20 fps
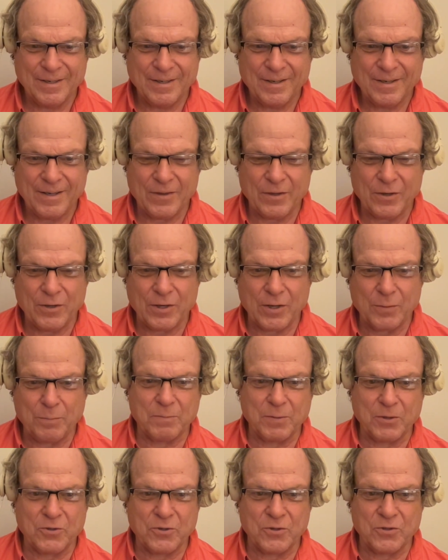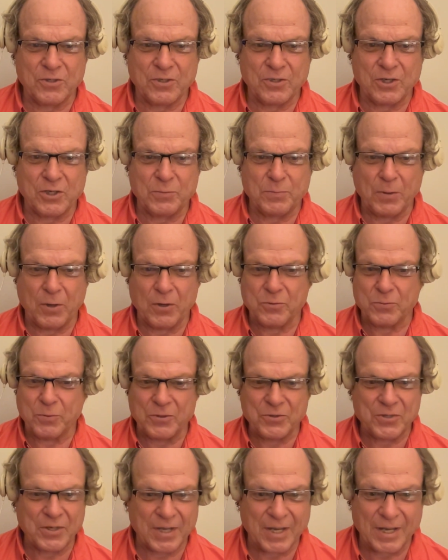And then you get pictures of these boats
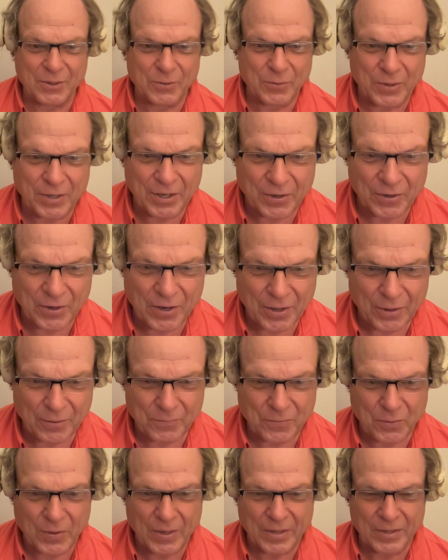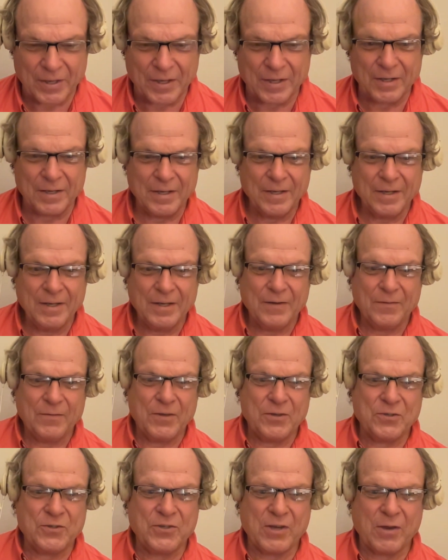once again going out Holliver Inlet.
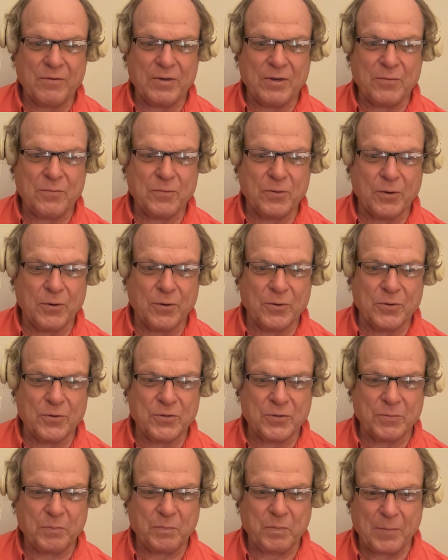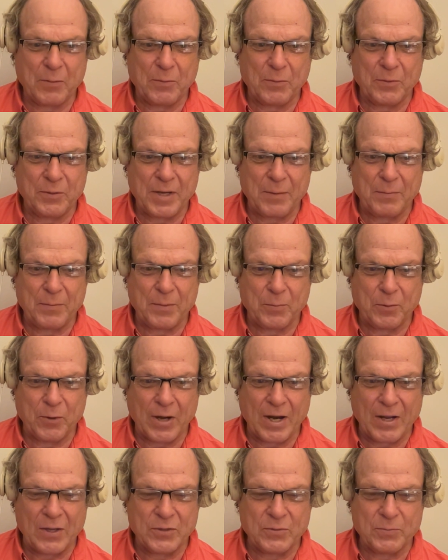These 70-footers, I won't name the
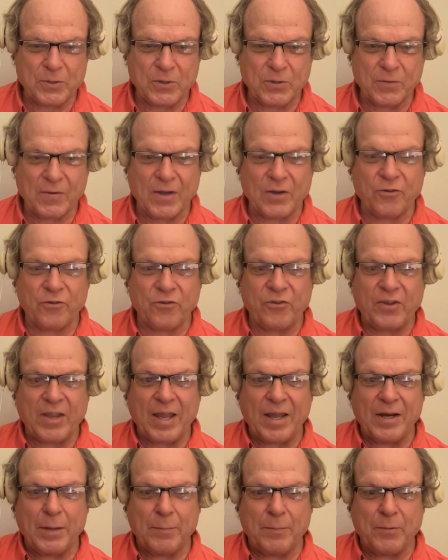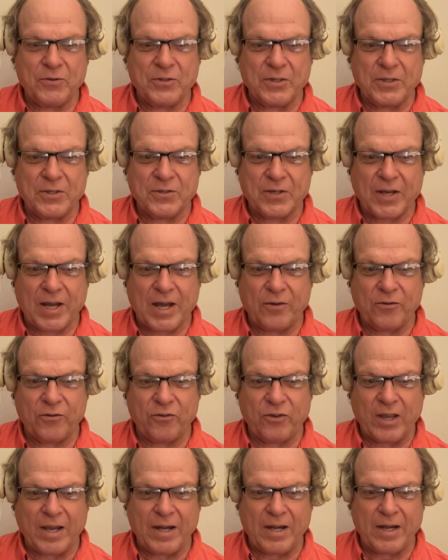brands, but you've got to stand up. You see this guy
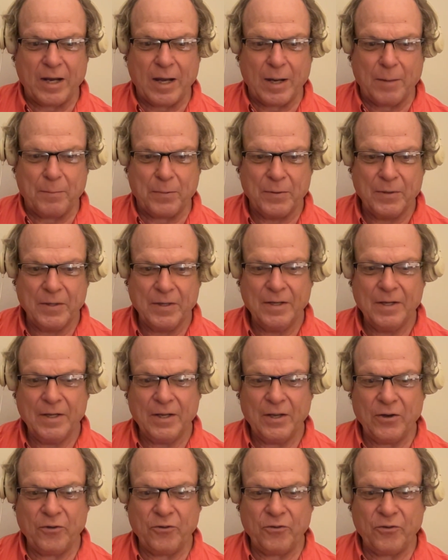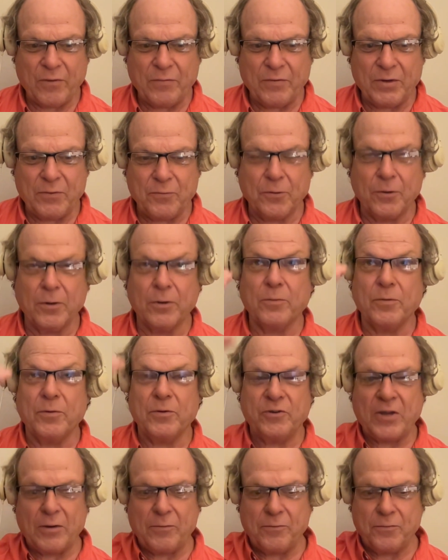standing up in his 70-footer with
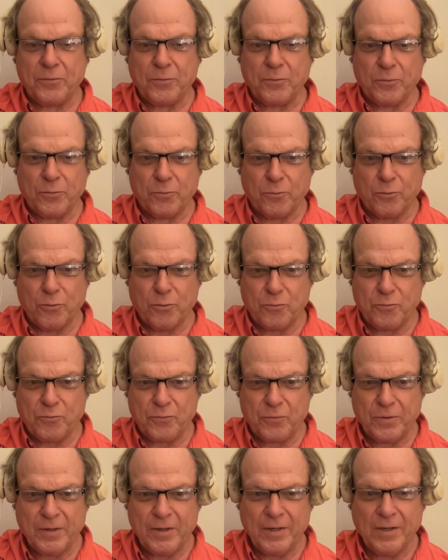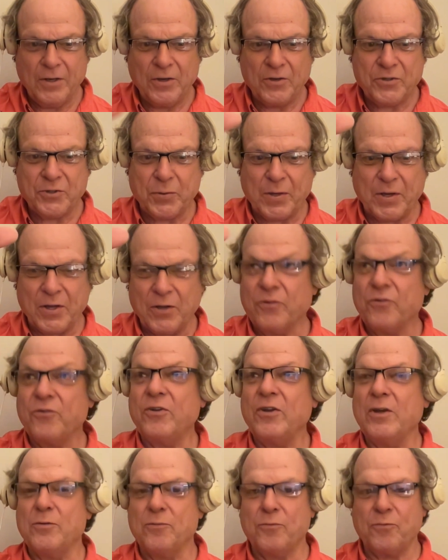his head through the roof so he can
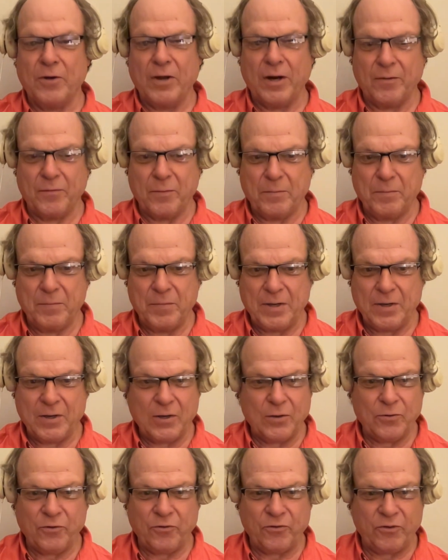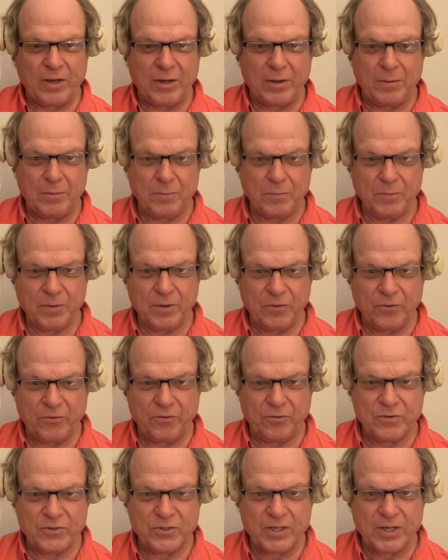see in front of him. He couldn't see when he's
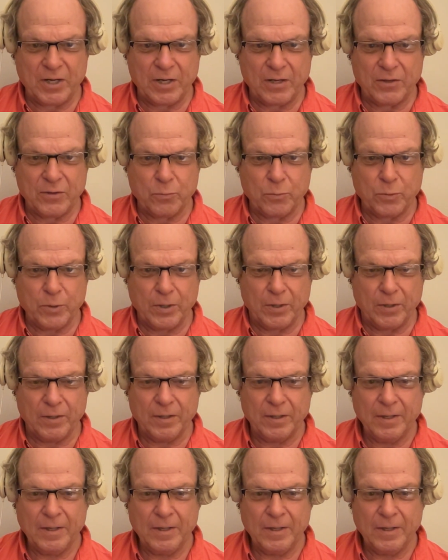sitting at the wheel.